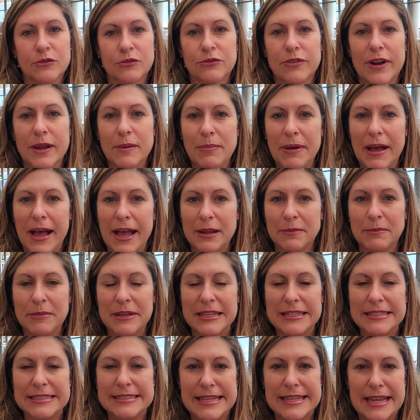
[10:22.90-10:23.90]
Right behind
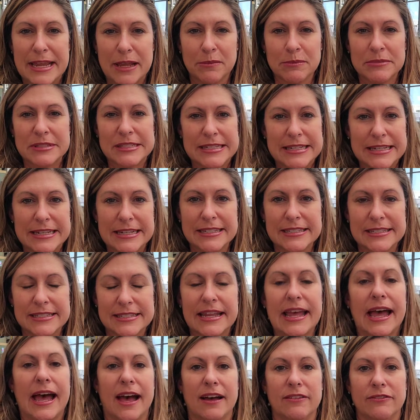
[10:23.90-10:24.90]
me is Sam
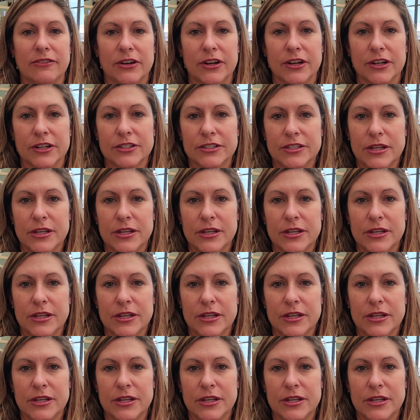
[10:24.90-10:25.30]
Sneed's Tavern,